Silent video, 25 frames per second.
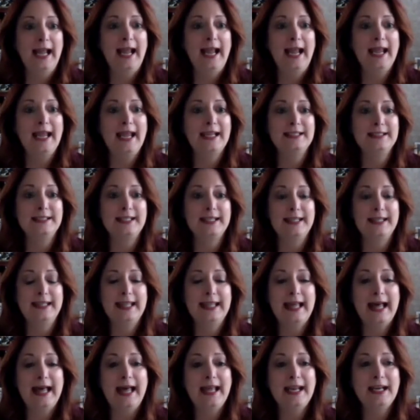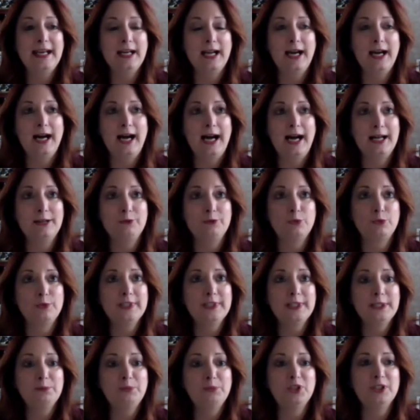And that, I
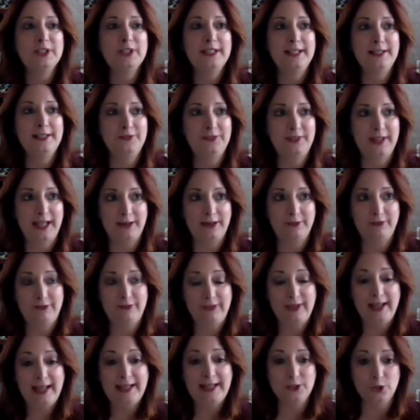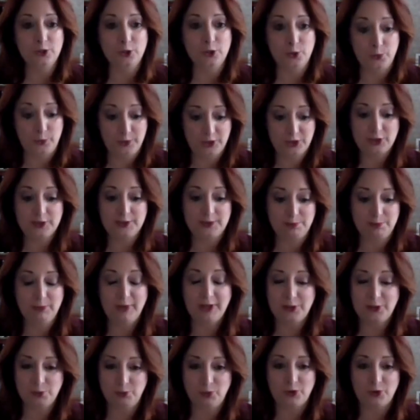really believe that fentanyl, which is
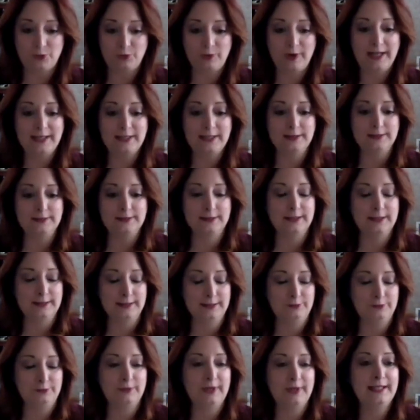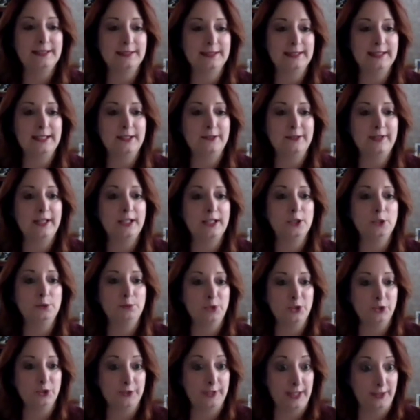much more readily
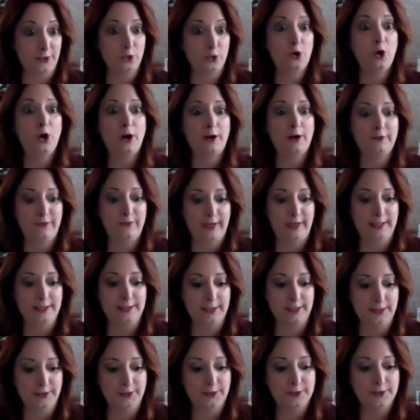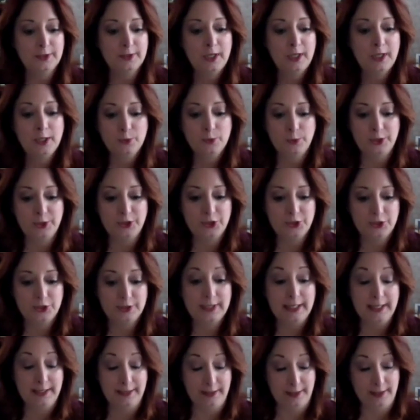available than the carfentanil, which
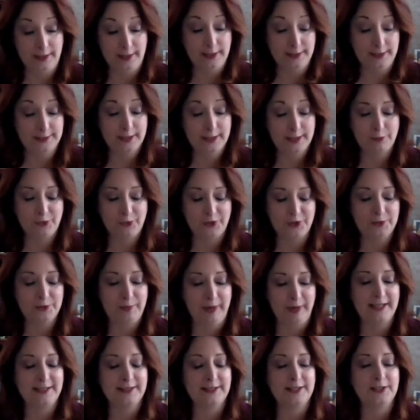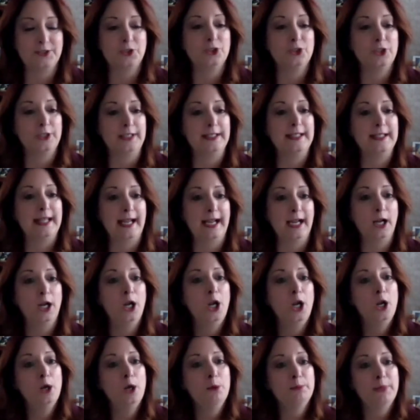in some respects is a good thing,
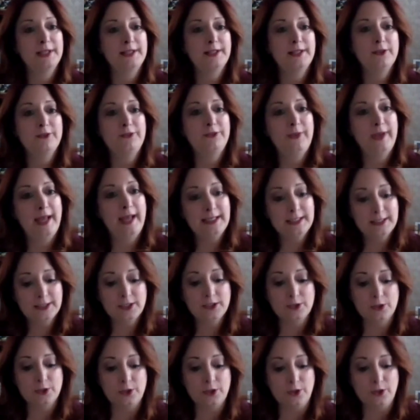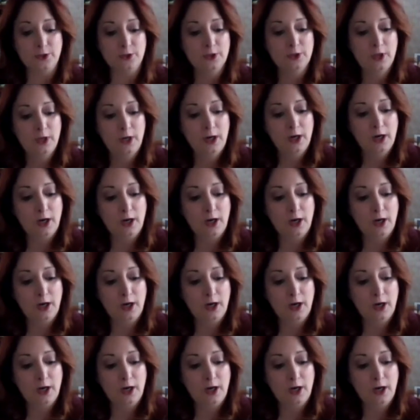but the fentanyl